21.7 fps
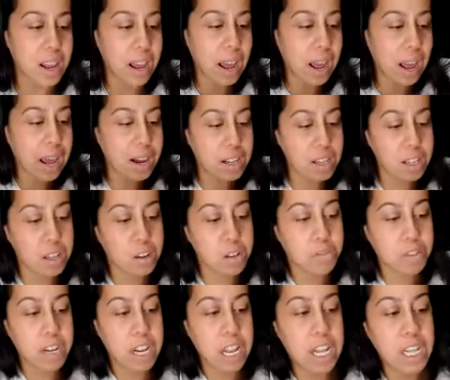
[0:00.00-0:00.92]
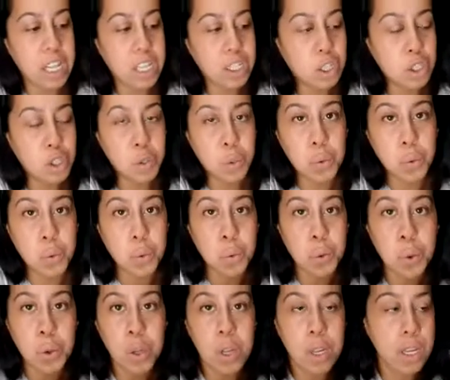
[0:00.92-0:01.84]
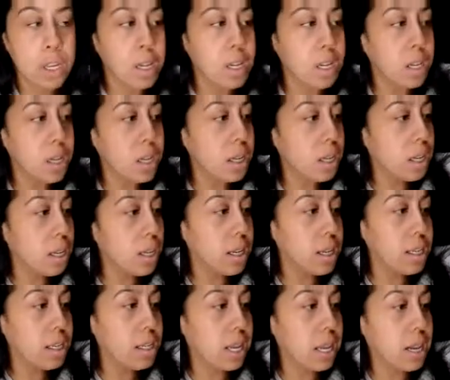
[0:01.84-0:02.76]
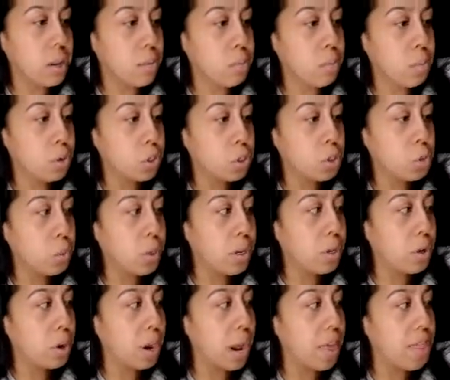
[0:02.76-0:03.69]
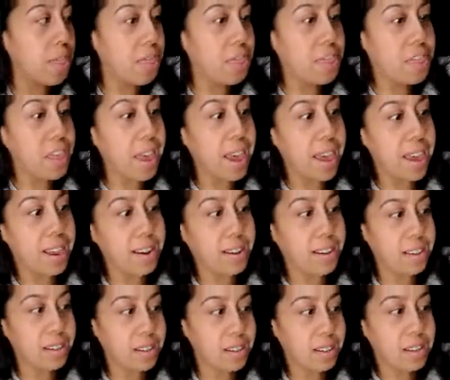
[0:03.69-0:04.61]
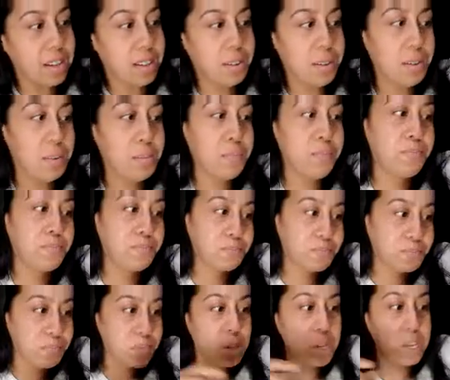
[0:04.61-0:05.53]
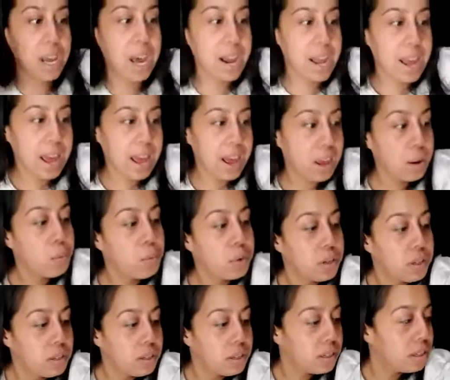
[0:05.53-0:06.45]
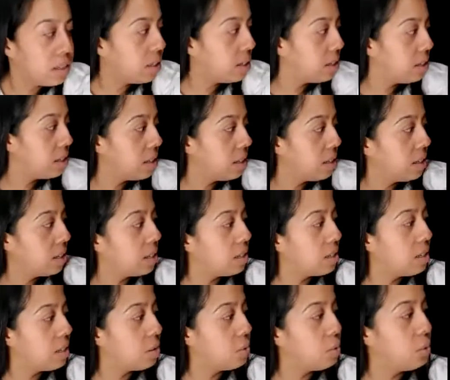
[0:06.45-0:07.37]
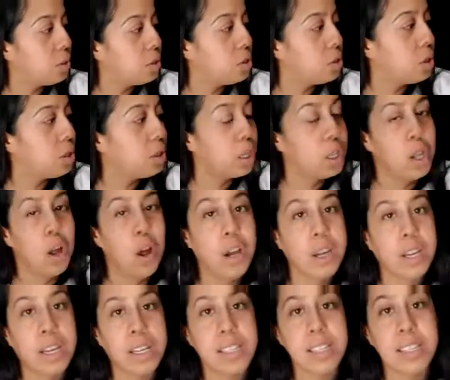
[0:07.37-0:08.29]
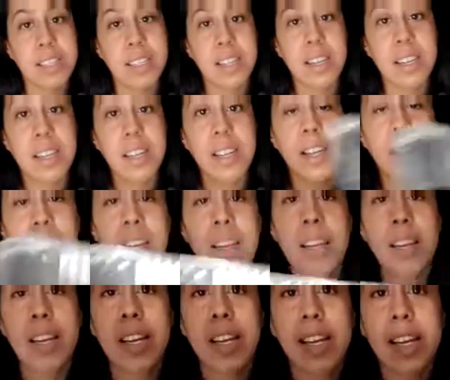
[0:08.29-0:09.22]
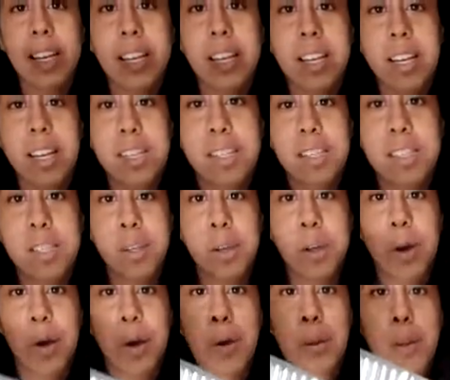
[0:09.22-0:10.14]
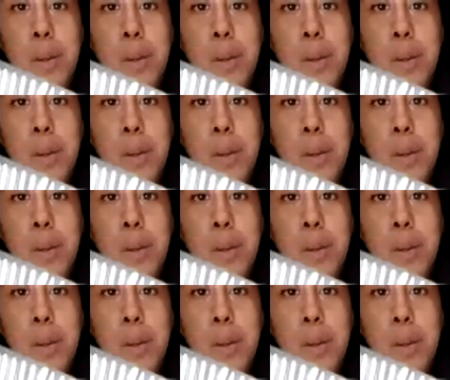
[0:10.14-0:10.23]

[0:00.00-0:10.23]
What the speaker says: I add a little vanilla too. Get it more sweeter. And then you gotta add what it took the longest is the